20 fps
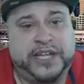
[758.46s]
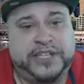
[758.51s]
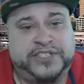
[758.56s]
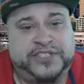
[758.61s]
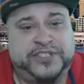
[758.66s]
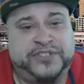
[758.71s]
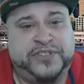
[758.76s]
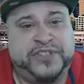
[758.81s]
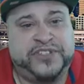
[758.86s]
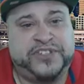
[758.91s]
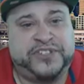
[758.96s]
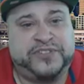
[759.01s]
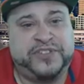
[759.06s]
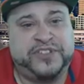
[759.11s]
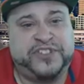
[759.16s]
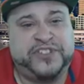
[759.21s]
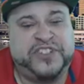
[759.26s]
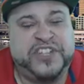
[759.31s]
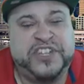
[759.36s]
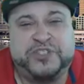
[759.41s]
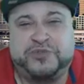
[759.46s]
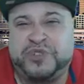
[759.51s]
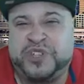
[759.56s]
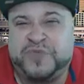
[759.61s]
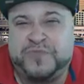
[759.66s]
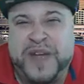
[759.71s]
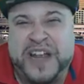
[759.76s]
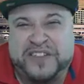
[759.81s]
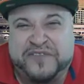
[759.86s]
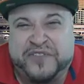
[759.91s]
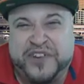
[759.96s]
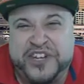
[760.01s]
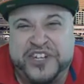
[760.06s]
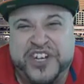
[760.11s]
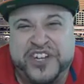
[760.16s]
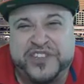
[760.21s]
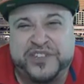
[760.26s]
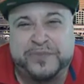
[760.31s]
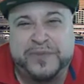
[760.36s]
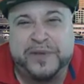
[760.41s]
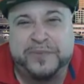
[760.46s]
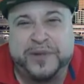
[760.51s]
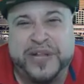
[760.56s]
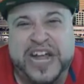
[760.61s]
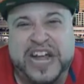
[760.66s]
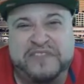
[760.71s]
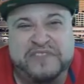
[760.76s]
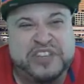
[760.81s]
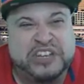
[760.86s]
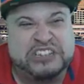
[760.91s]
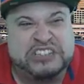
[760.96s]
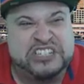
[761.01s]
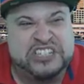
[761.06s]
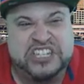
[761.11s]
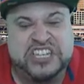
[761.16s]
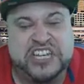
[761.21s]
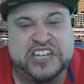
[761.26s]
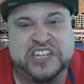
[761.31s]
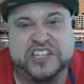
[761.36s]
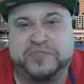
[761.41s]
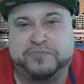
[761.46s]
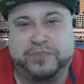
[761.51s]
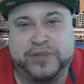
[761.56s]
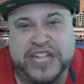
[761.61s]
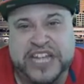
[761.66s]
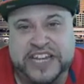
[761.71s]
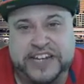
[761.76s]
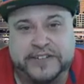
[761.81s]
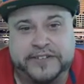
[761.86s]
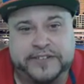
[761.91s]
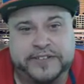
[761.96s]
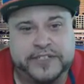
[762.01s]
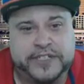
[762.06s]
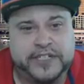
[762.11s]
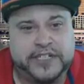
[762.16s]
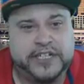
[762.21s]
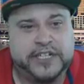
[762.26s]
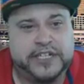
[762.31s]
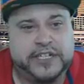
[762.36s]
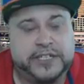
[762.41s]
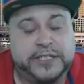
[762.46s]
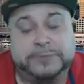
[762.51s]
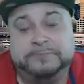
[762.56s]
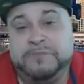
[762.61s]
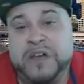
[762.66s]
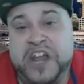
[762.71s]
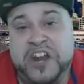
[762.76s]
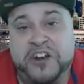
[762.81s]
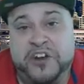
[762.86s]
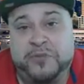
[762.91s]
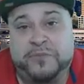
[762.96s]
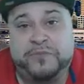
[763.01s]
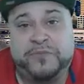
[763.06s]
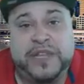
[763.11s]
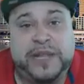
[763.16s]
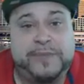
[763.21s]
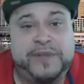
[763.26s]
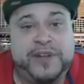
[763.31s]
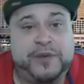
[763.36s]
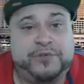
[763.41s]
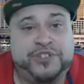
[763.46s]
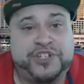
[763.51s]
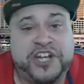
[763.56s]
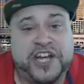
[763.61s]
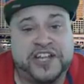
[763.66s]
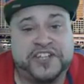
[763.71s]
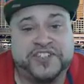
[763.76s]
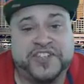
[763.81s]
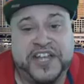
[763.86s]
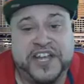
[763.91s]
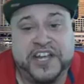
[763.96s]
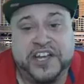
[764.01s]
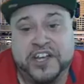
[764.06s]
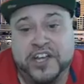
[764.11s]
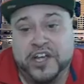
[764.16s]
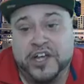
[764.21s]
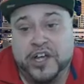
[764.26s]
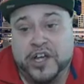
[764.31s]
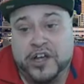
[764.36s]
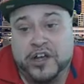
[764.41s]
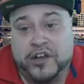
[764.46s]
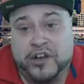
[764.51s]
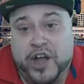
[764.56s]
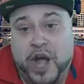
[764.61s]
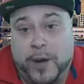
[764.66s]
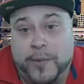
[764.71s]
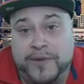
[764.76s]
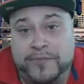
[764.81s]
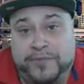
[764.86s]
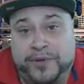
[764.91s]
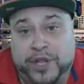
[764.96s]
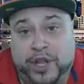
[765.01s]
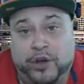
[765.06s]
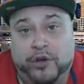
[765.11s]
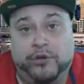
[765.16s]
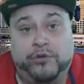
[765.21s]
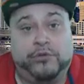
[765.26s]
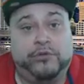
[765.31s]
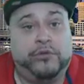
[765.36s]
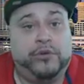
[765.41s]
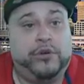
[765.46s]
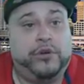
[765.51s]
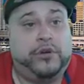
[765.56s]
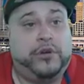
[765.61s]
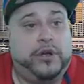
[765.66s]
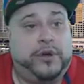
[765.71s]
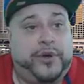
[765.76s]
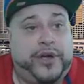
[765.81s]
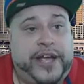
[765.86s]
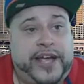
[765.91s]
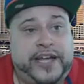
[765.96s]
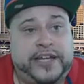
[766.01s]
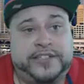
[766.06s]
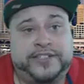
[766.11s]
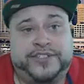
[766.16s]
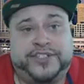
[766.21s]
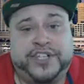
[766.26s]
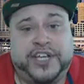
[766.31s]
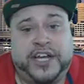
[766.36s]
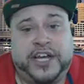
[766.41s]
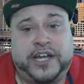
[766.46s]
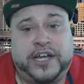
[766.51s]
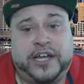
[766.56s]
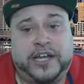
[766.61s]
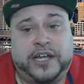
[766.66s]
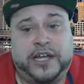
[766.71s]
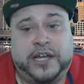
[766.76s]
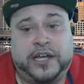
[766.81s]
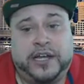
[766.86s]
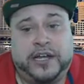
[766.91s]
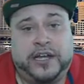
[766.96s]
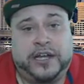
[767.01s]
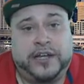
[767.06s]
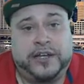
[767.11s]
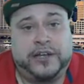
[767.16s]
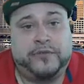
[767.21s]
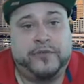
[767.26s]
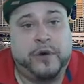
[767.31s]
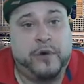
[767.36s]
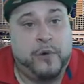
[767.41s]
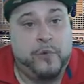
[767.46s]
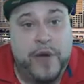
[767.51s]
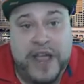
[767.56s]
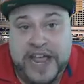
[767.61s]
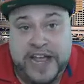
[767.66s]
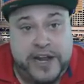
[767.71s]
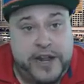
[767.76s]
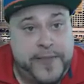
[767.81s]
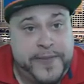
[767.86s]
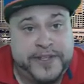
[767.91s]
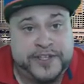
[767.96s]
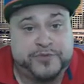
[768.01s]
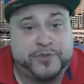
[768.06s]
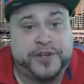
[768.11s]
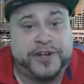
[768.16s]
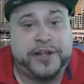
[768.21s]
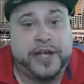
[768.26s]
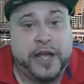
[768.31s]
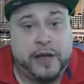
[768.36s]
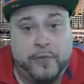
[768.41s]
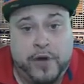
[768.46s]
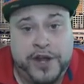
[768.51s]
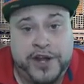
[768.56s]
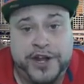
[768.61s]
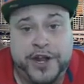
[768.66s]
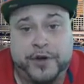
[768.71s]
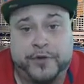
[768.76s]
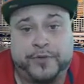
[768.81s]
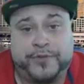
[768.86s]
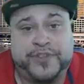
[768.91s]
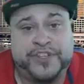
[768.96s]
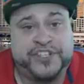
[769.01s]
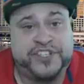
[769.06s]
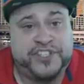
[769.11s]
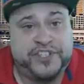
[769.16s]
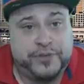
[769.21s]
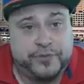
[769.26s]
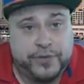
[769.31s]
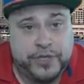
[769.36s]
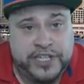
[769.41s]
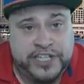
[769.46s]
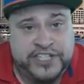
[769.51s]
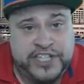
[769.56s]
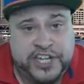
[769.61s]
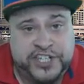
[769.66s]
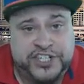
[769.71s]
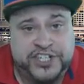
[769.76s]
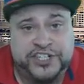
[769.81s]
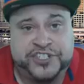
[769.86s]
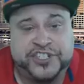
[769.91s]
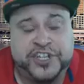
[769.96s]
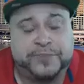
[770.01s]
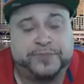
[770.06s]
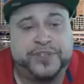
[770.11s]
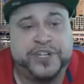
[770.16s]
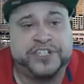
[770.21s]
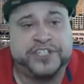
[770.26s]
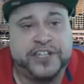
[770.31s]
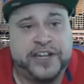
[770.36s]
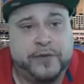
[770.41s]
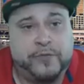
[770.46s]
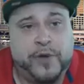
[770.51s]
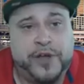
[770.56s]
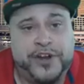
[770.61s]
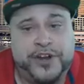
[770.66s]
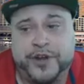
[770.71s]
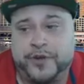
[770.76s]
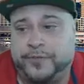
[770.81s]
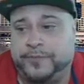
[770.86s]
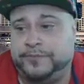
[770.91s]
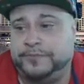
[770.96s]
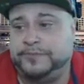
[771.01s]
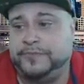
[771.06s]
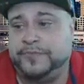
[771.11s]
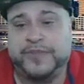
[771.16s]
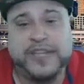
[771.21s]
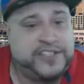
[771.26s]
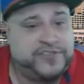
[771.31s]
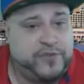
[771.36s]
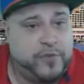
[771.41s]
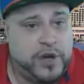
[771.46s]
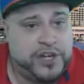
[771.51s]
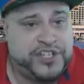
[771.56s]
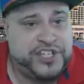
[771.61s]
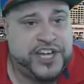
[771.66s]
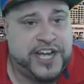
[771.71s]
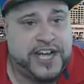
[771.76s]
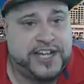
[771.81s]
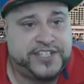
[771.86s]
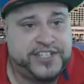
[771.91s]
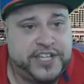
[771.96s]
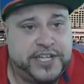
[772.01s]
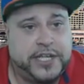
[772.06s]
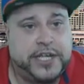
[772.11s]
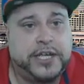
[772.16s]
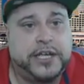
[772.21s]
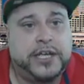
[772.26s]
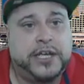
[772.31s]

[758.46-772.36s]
This disrespect for each other people have, you could see it, it's blatant. I don't know. Let me know what you guys think. Comment below and weigh in on this one. I want to know. This is a really touchy subject and I want to know. Thanks for watching, guys.